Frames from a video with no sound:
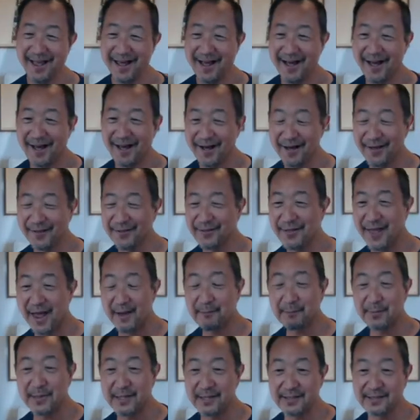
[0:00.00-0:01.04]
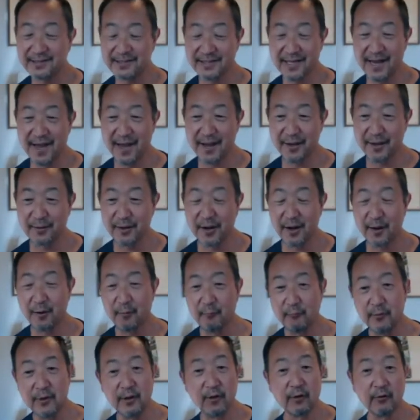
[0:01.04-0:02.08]
That being said,
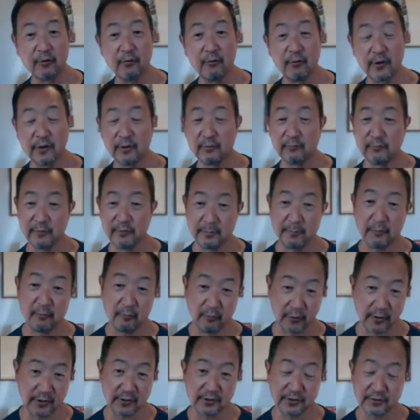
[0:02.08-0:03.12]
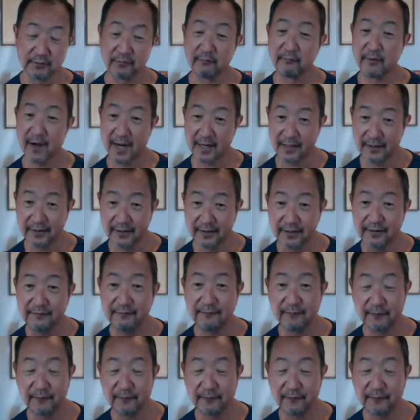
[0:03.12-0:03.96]
we are going to report directly